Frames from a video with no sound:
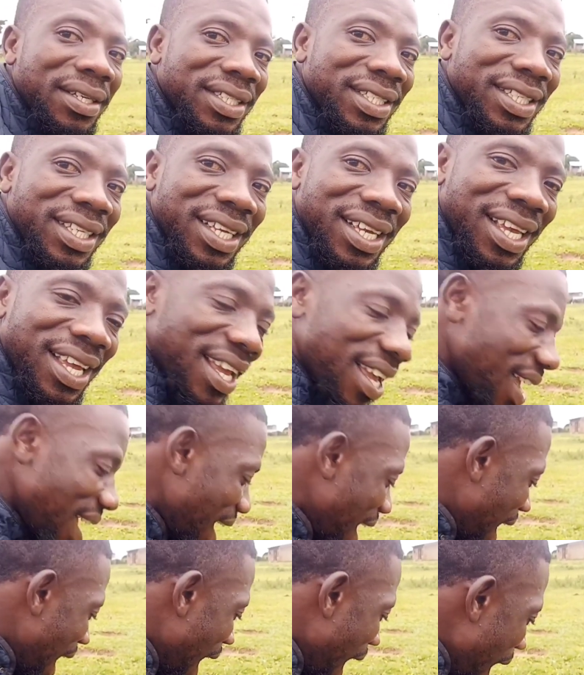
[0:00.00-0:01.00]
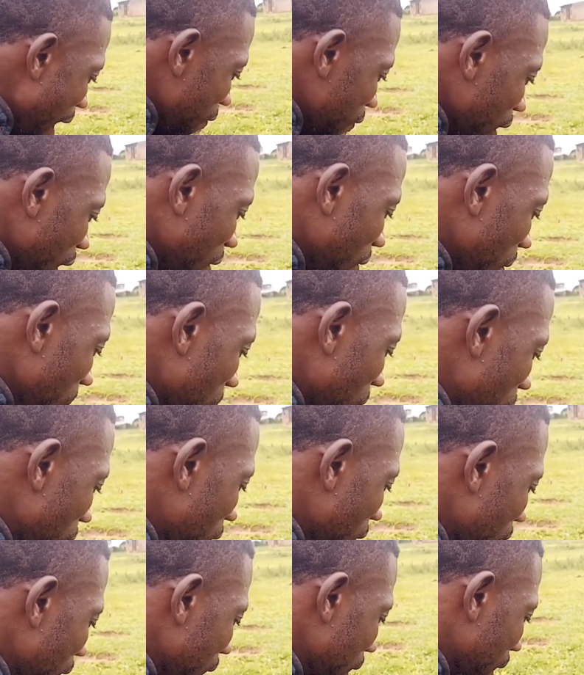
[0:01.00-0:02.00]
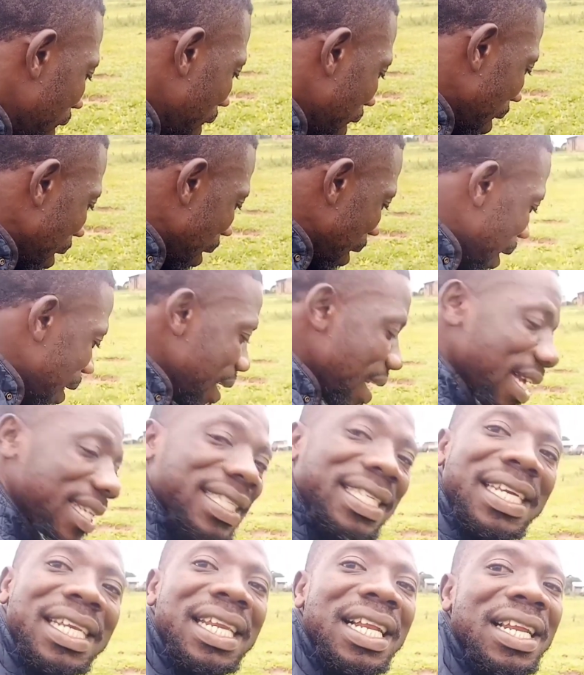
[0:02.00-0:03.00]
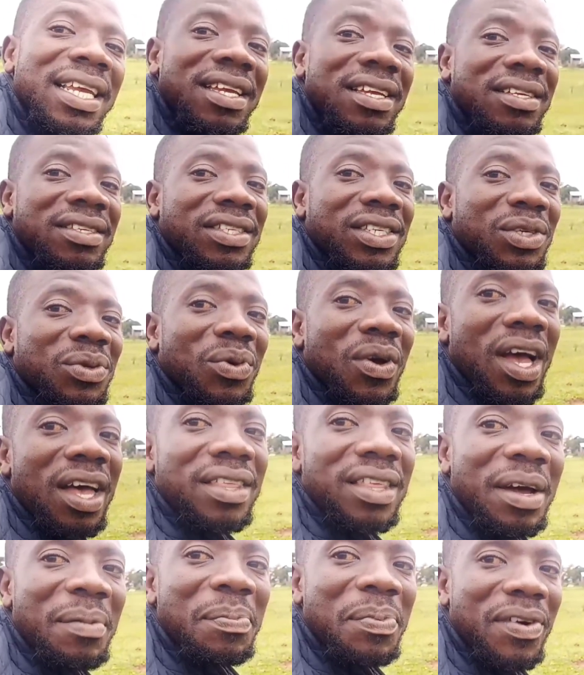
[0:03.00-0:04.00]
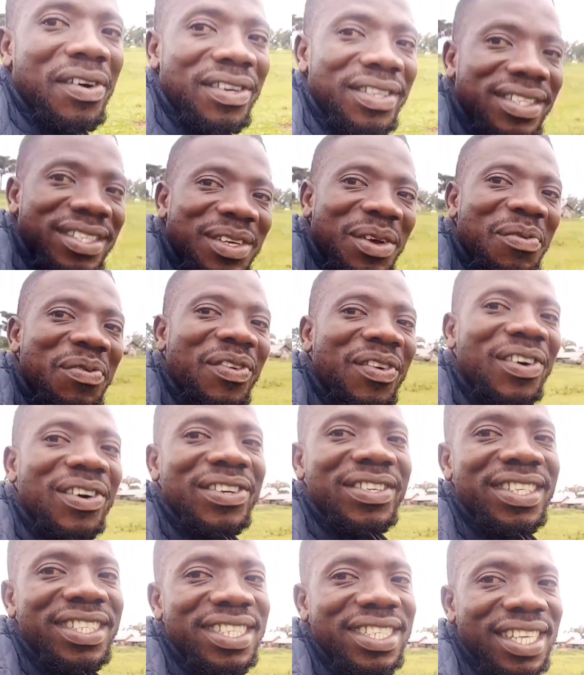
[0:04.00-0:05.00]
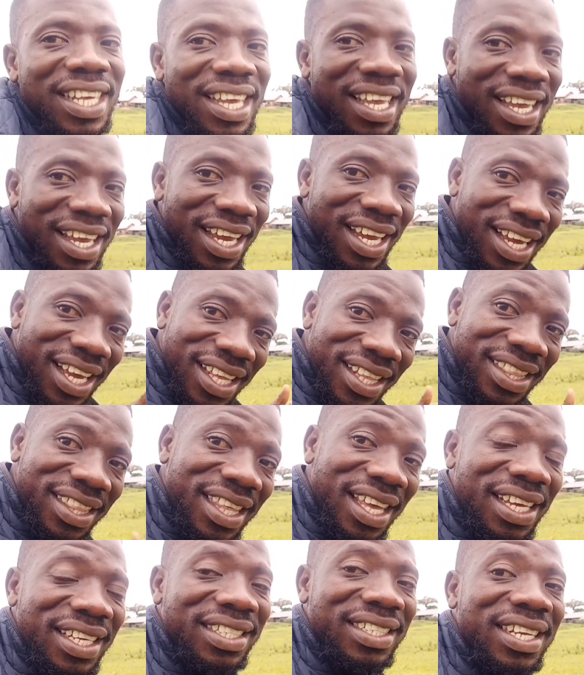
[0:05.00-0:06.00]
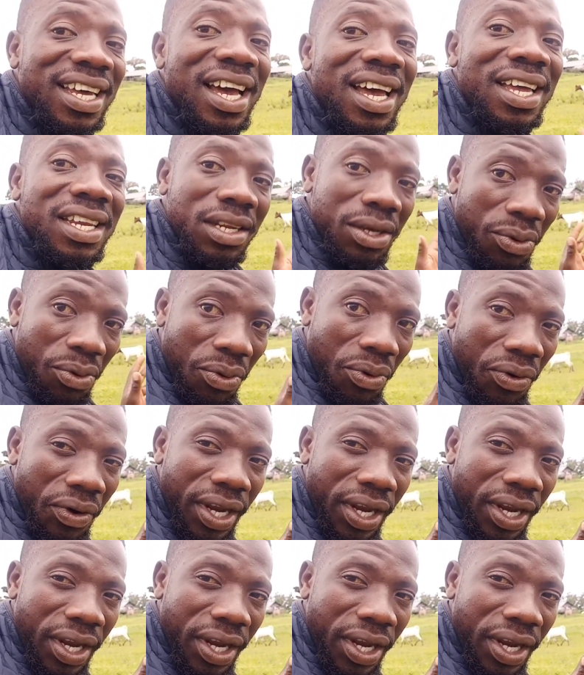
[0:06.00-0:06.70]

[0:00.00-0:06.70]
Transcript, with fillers: but after removing the seedlings to other ponds of course they turn